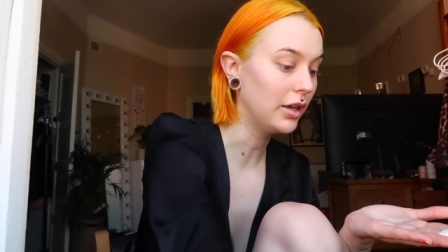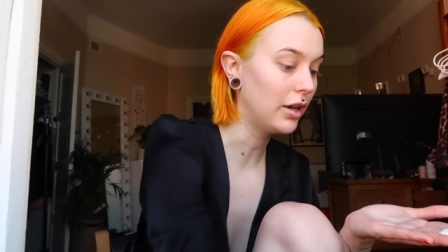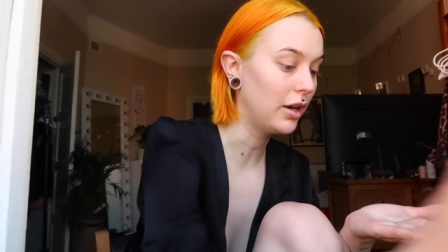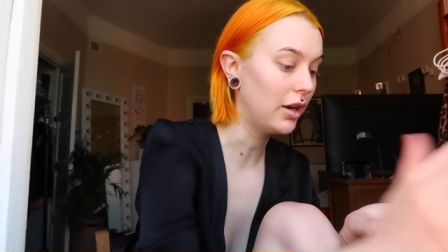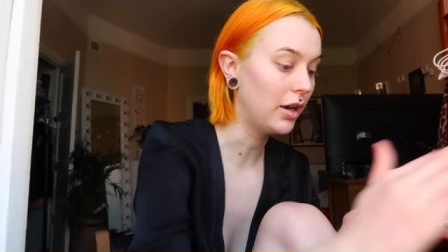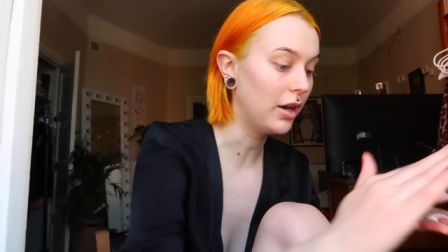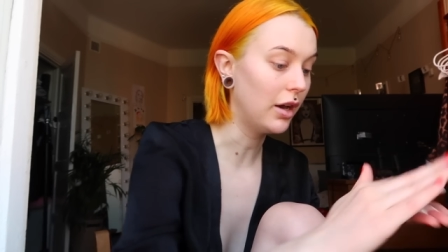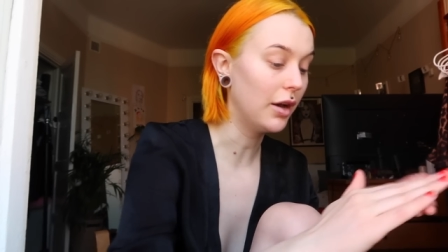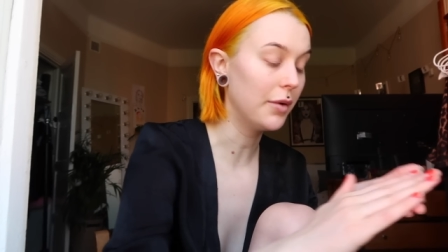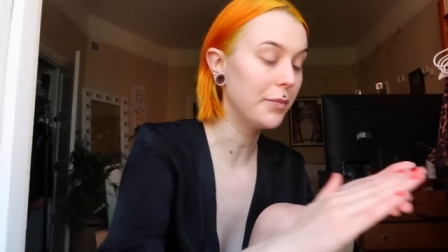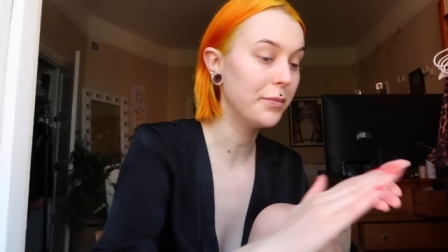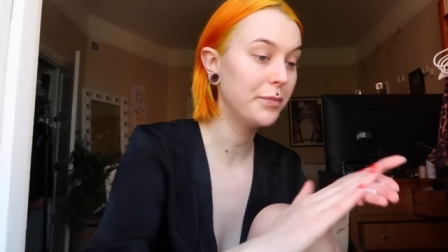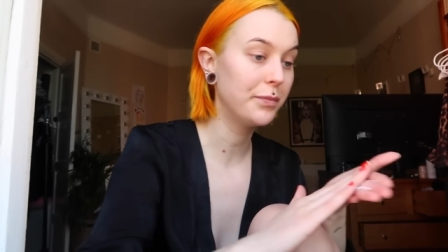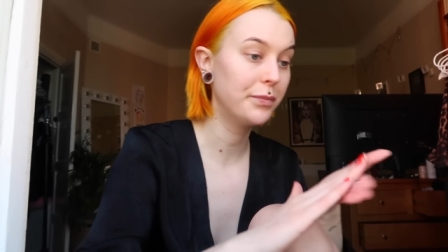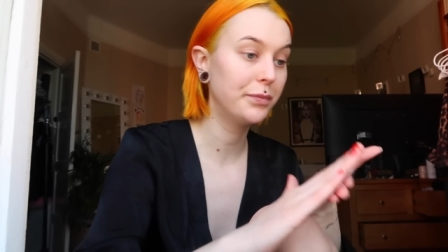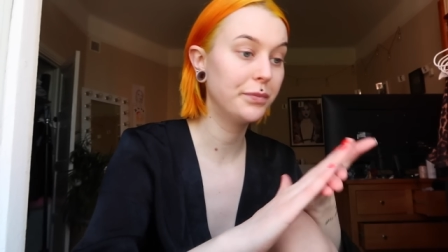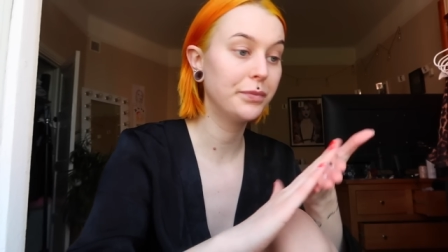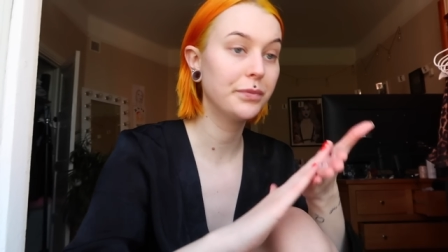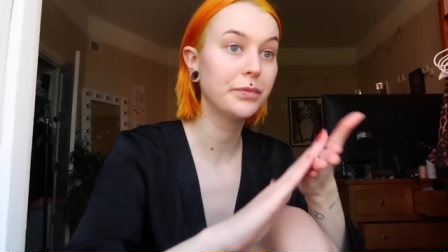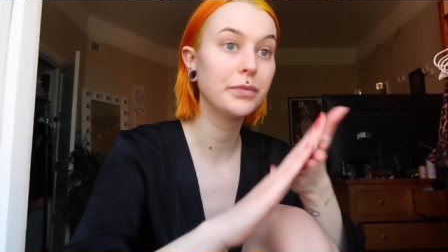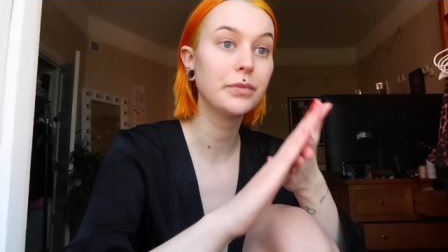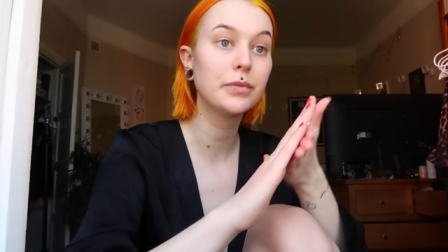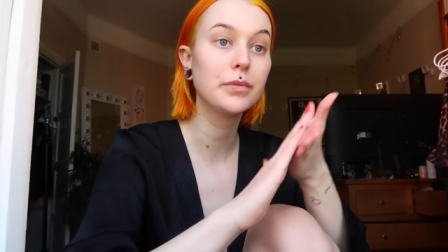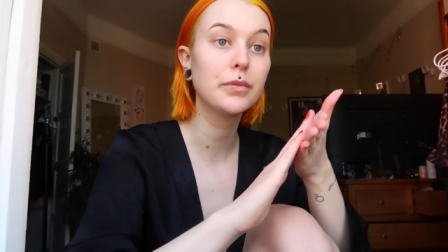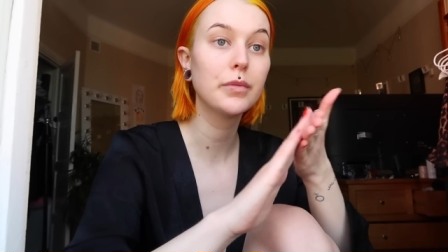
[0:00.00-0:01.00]

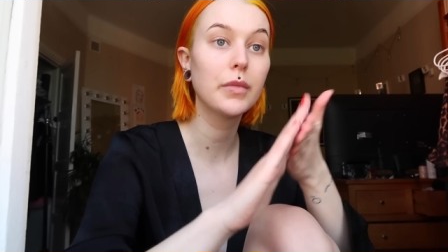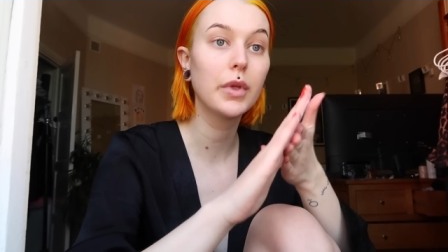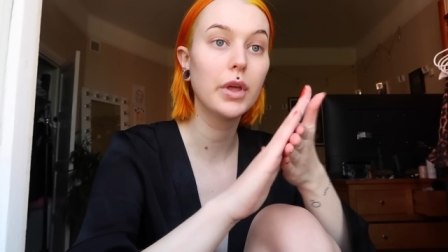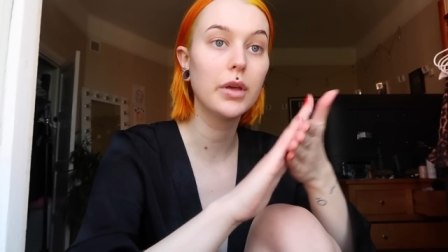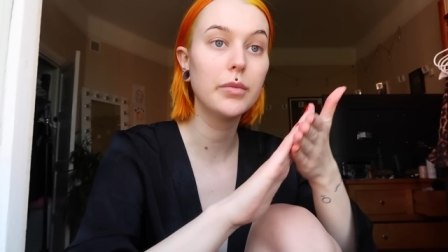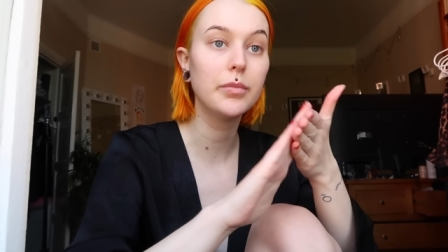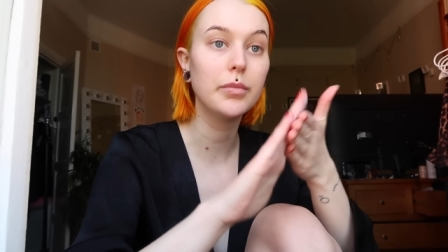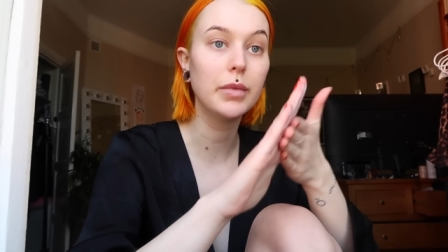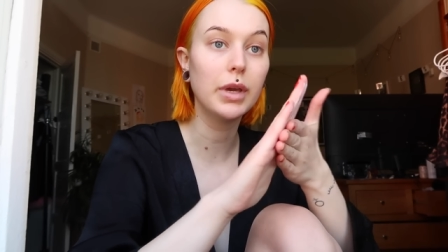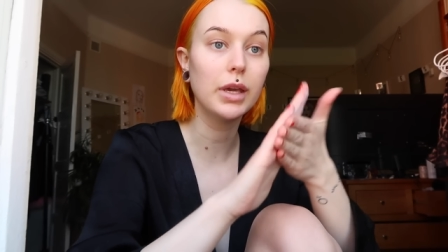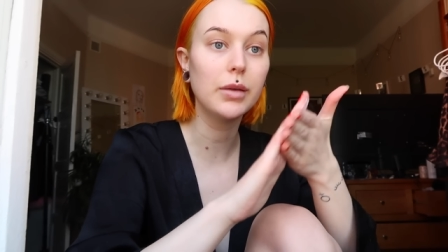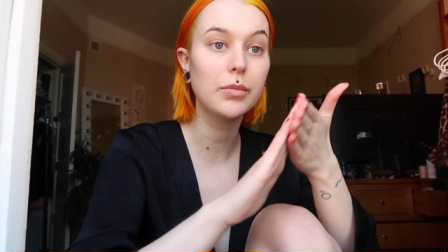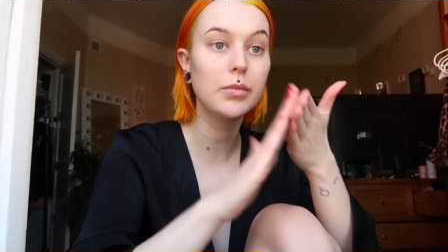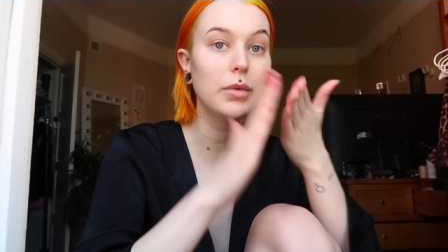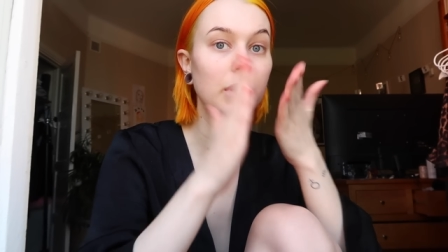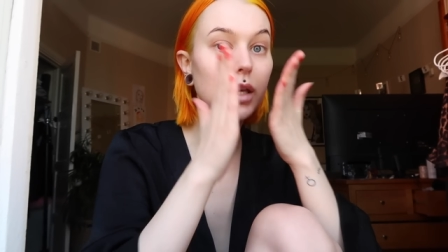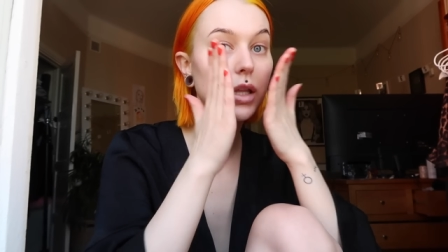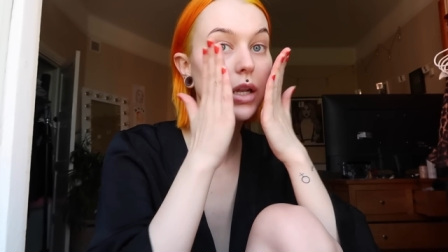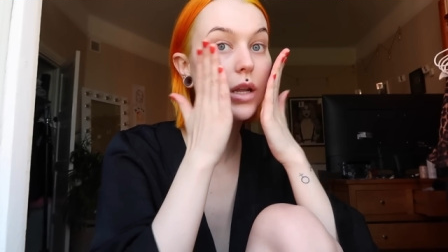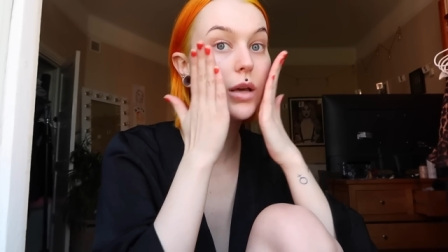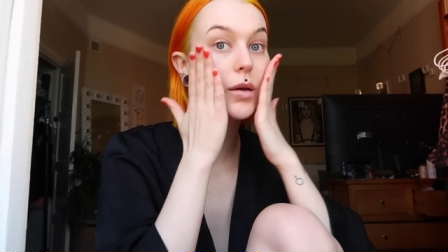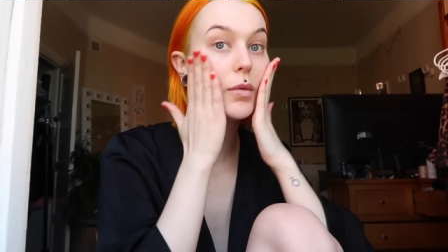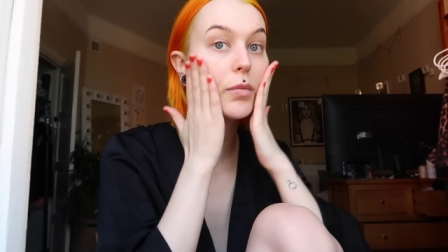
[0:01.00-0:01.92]
of made me in